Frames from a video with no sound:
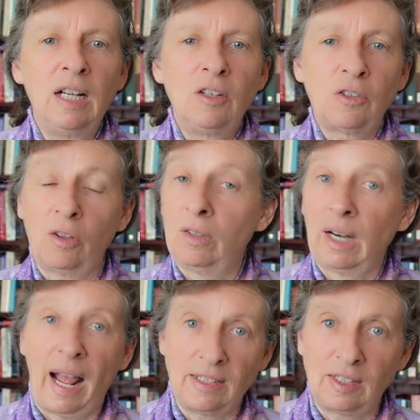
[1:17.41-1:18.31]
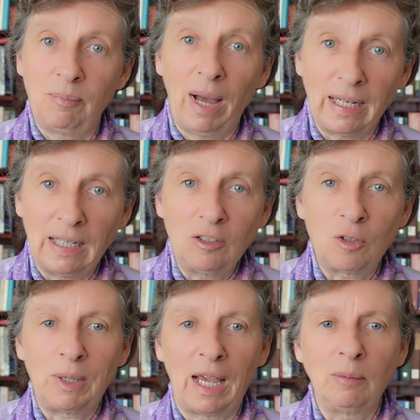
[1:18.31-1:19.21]
so that it has the money
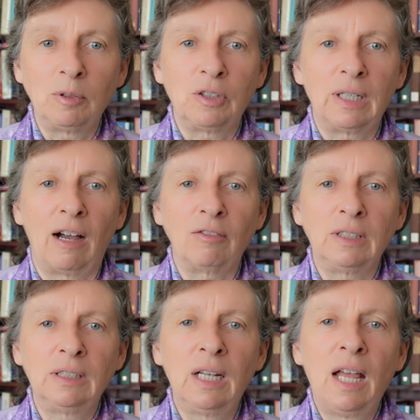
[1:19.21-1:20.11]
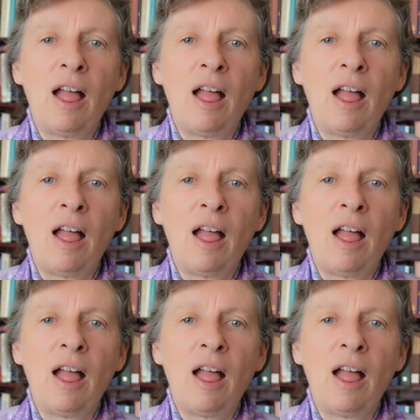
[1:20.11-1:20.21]
to be able to govern,